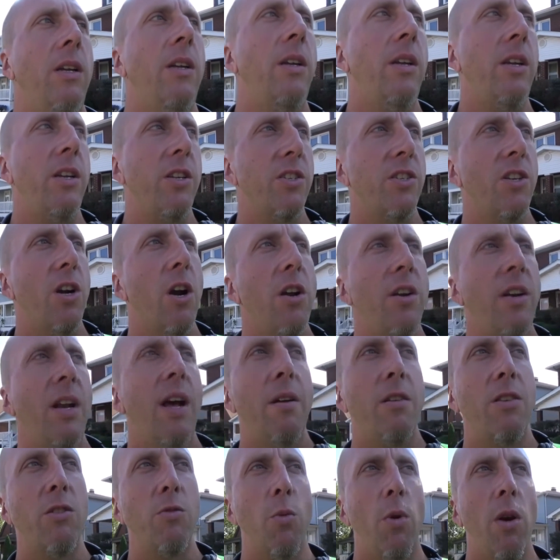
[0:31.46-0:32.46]
It started
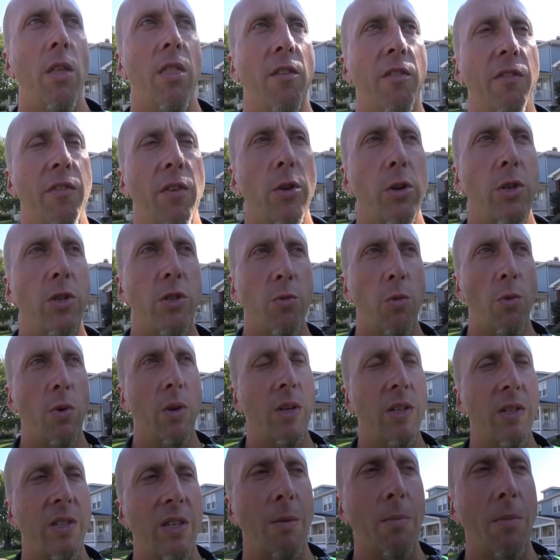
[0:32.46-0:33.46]
out as one of the first
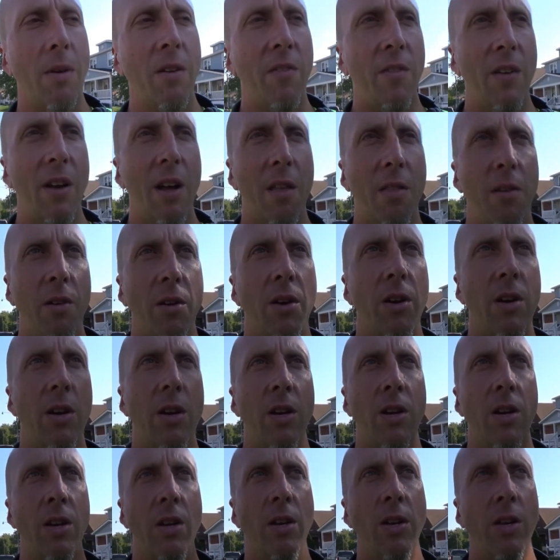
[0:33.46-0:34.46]
ones that my father
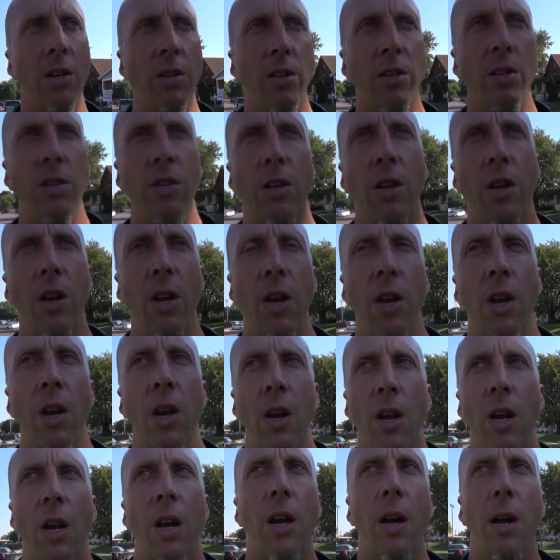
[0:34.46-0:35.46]

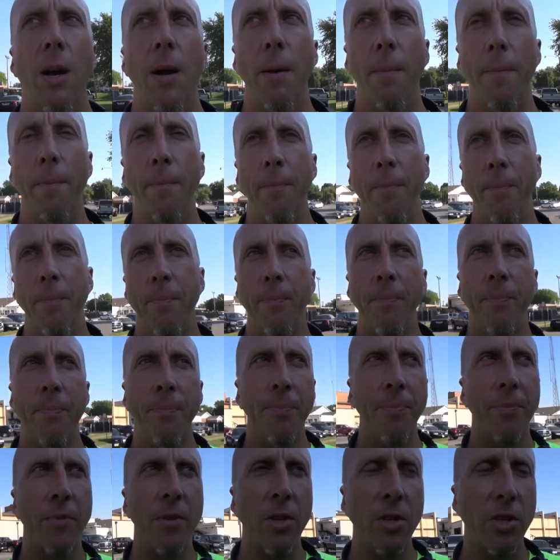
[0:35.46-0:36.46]
um,
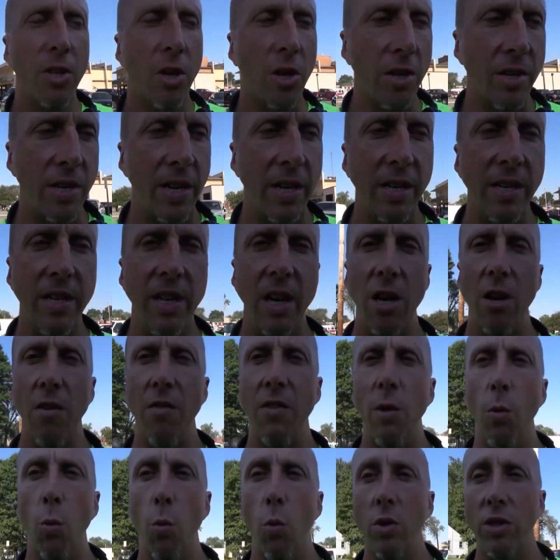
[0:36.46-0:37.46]
started taking care of
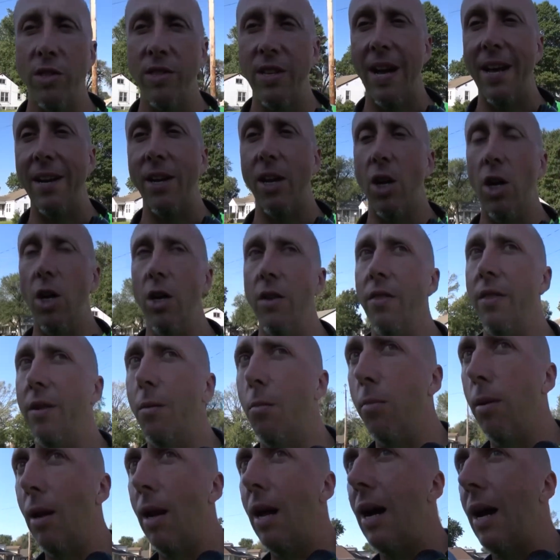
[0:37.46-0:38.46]
that was not on the
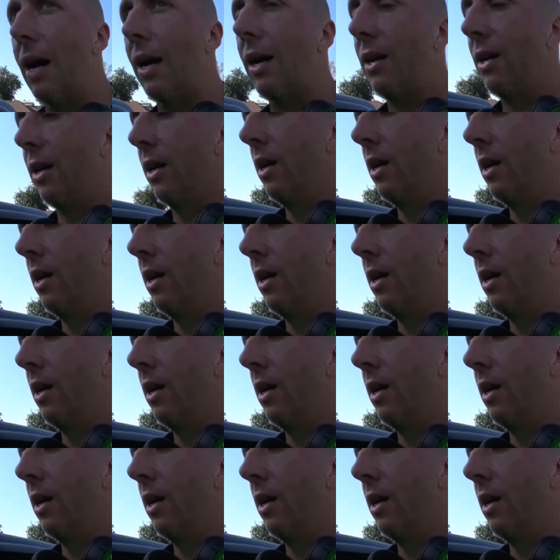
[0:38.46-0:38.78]
block,